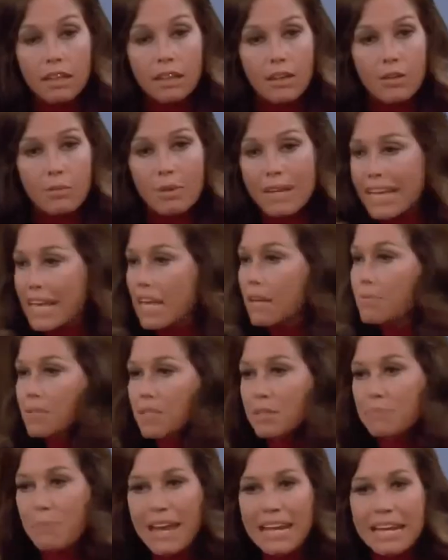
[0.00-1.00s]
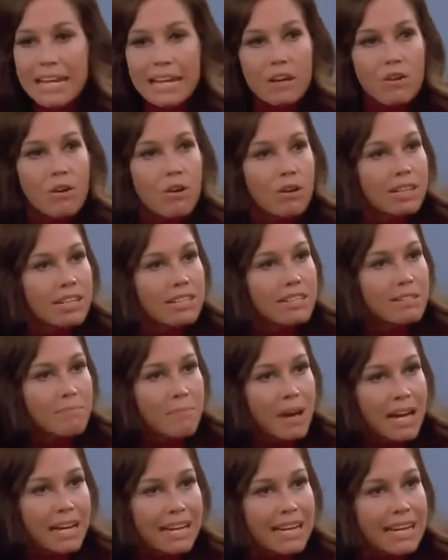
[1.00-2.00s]
Well, he keeps spending all this
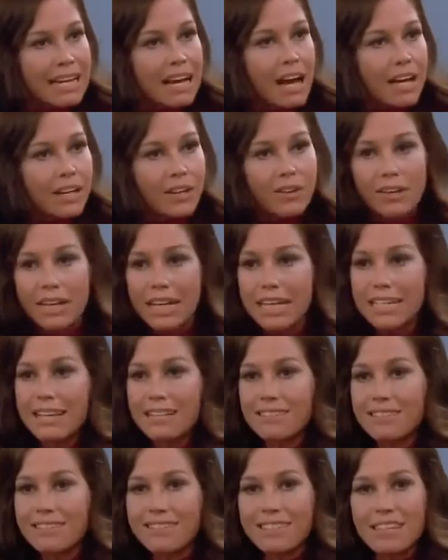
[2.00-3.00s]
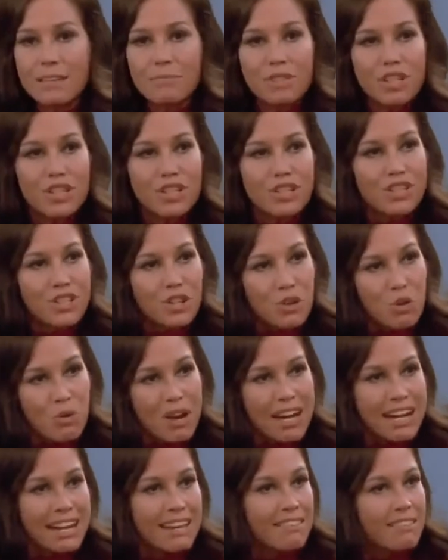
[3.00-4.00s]
money on her, and he doesn't seem to do
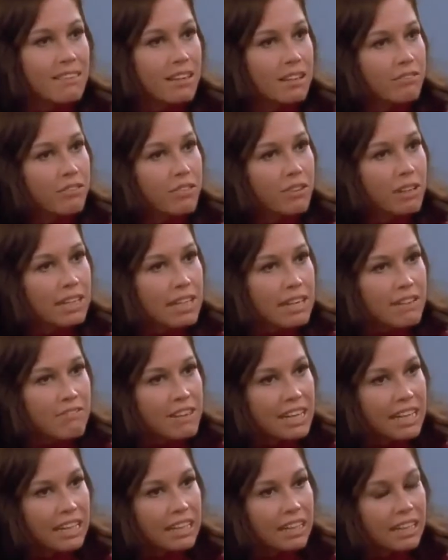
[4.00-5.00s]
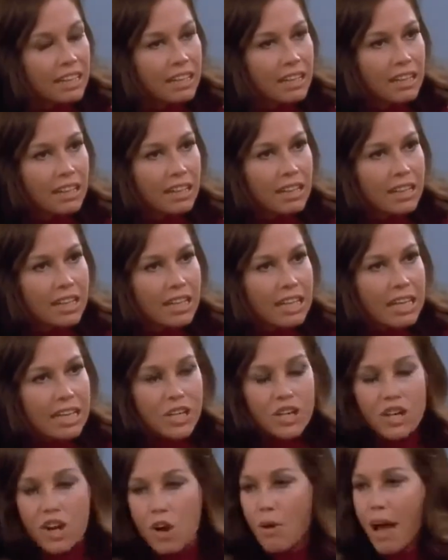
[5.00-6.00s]
anything for a living.
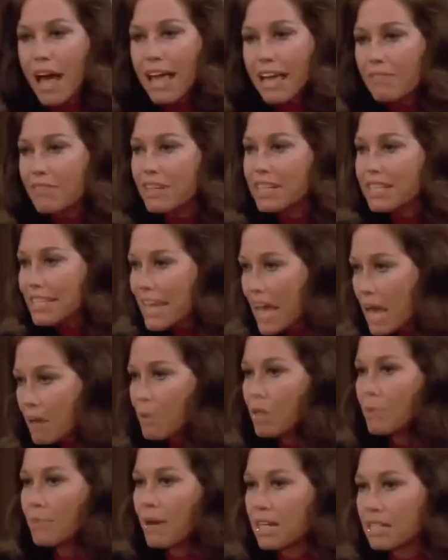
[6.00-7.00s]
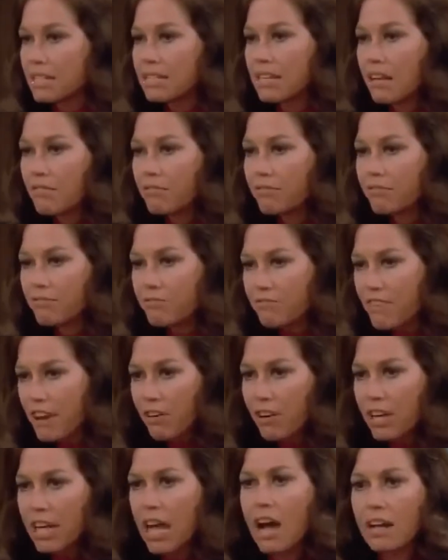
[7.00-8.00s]
You know, I have examined myself
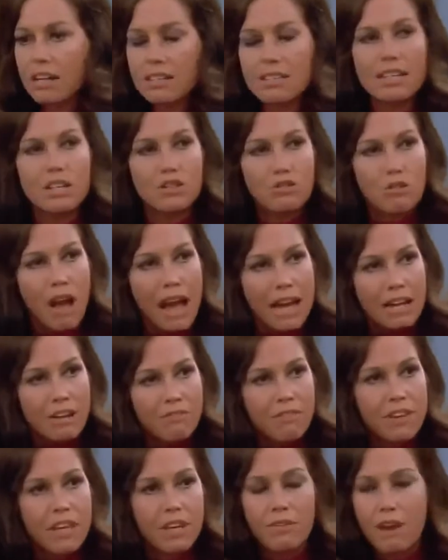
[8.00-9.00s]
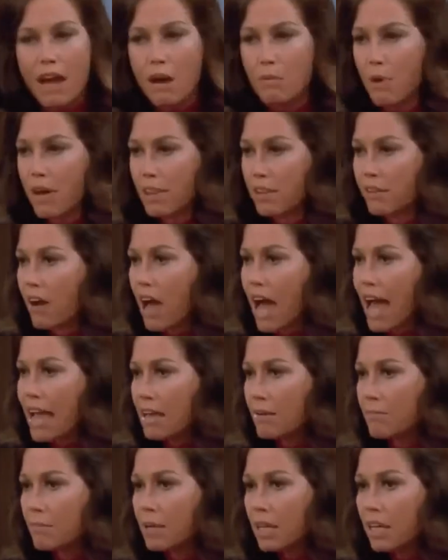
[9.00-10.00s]
very honestly, trying to figure out whether I
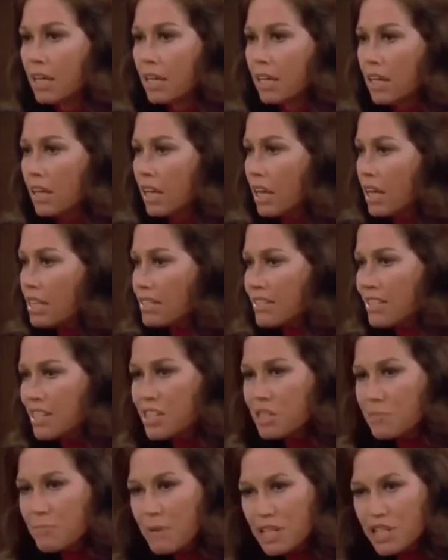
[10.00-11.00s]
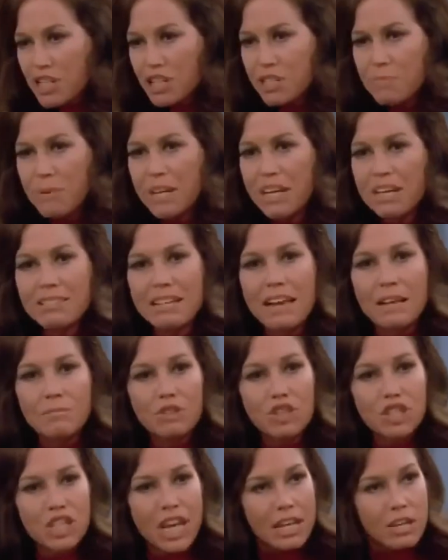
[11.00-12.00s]
am suspicious because I'm
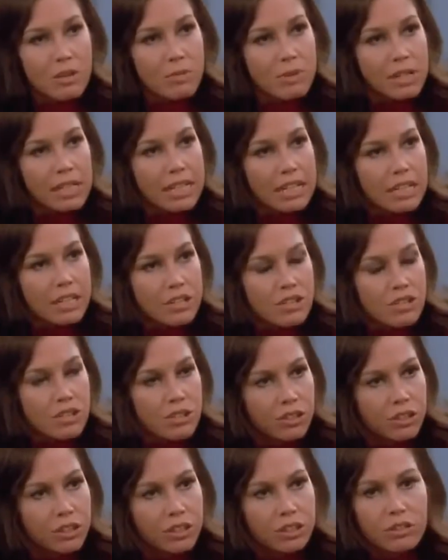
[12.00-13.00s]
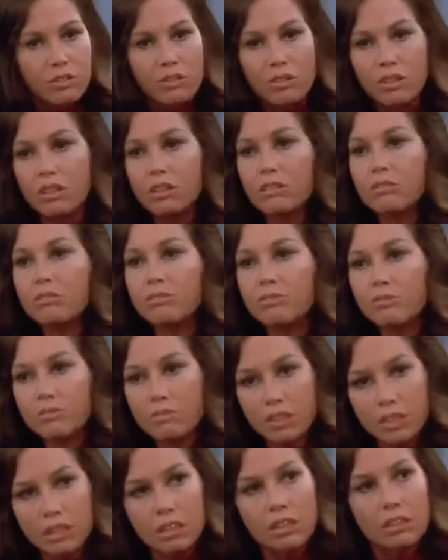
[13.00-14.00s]
genuinely concerned or, you
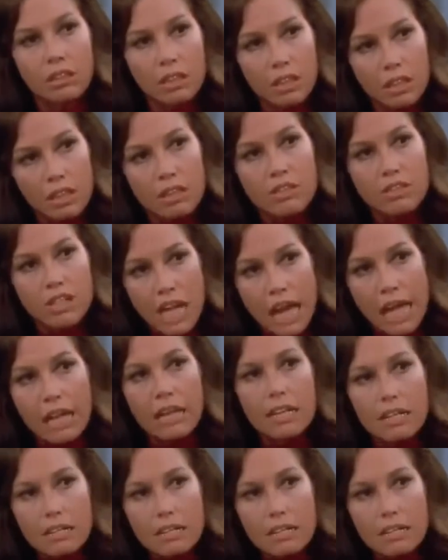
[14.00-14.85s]
know, a little jealous.